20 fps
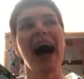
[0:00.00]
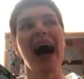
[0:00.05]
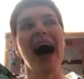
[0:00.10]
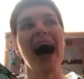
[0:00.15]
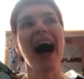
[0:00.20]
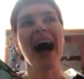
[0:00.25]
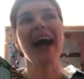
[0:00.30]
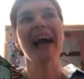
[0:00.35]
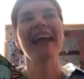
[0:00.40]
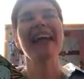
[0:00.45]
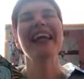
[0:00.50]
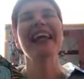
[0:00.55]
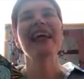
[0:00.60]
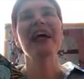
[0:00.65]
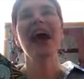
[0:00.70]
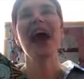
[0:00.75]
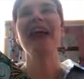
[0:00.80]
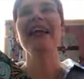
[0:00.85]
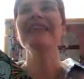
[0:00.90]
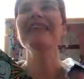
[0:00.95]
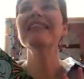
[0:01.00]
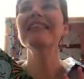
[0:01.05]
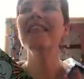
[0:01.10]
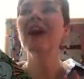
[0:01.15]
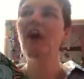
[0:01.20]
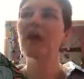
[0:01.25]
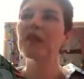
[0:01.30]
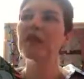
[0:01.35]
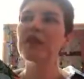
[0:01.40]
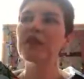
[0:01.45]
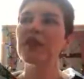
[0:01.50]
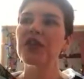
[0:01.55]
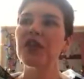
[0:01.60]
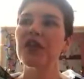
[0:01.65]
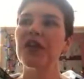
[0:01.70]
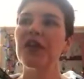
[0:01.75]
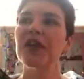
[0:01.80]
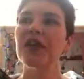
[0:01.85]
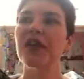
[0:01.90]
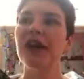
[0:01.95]
I loved
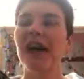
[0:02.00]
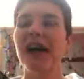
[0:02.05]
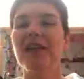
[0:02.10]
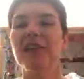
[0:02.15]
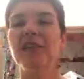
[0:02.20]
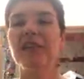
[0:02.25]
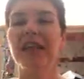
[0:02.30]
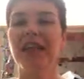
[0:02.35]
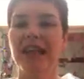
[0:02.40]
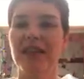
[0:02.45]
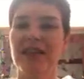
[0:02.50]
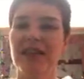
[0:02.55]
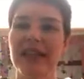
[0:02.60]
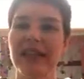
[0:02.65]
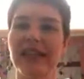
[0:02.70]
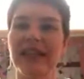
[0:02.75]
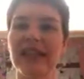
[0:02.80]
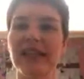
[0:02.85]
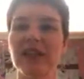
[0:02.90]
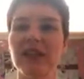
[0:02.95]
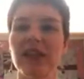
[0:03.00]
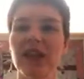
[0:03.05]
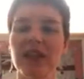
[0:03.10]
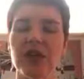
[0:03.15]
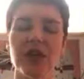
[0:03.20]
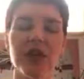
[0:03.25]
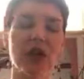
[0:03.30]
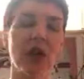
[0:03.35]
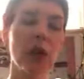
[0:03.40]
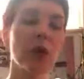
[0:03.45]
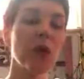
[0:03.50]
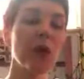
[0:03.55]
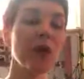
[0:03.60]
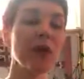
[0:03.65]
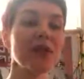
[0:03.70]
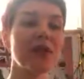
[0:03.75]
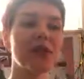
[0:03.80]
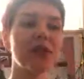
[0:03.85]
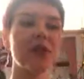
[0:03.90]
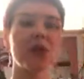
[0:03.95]
kind of guessing and you know, who
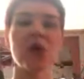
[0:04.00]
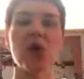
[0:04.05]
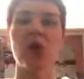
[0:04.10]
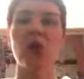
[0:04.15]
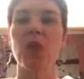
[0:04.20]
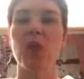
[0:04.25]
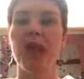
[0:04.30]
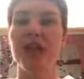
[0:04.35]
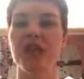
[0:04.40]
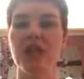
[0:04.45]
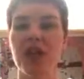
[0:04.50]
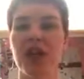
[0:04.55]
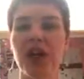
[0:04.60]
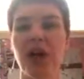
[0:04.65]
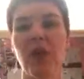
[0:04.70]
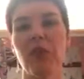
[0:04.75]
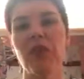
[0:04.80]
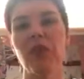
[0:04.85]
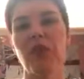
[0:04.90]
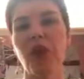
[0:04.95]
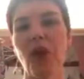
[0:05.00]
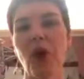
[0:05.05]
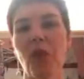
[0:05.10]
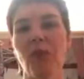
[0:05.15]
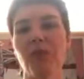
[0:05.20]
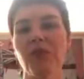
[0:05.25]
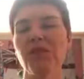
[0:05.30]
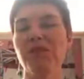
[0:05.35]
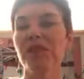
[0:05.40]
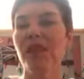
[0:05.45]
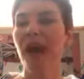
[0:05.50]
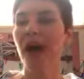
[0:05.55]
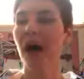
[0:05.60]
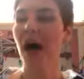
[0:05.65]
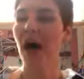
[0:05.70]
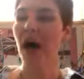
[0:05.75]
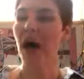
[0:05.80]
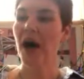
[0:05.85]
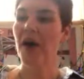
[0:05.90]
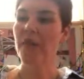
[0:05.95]
is this girl, where does she come from,
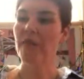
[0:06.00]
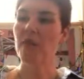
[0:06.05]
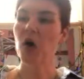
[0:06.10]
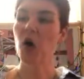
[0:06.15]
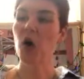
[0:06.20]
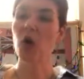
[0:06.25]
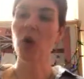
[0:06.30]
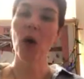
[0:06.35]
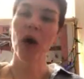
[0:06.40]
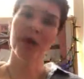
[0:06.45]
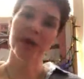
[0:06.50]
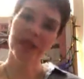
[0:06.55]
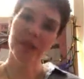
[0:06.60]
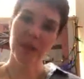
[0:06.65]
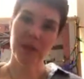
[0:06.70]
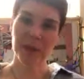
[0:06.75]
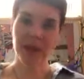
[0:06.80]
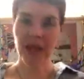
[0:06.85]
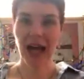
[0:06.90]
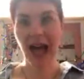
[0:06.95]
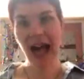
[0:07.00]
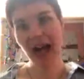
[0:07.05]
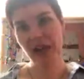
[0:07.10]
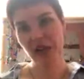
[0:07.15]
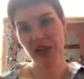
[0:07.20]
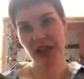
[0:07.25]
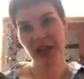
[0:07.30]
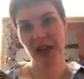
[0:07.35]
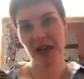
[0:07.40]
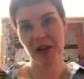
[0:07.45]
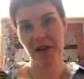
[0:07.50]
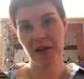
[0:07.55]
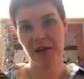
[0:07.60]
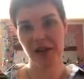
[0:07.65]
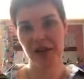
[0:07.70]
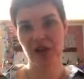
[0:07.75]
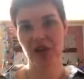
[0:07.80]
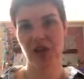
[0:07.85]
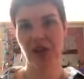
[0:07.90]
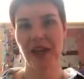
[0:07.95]
who are these people, how do they
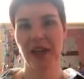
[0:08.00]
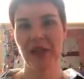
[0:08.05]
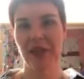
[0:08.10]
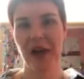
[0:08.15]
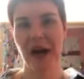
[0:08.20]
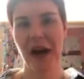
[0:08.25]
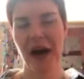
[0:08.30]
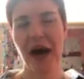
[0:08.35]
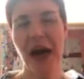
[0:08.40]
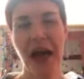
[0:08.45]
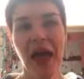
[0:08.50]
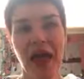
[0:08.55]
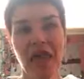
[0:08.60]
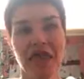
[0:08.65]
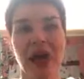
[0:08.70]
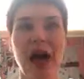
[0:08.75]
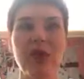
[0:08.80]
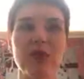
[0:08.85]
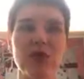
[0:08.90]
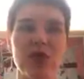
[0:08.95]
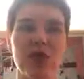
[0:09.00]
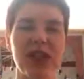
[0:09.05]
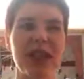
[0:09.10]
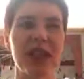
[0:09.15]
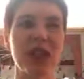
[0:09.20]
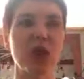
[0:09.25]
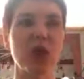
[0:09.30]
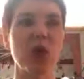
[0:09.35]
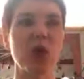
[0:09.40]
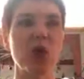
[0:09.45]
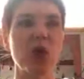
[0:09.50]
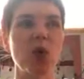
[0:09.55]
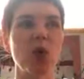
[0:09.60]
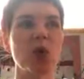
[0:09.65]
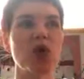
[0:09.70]
fit together. That was really cool.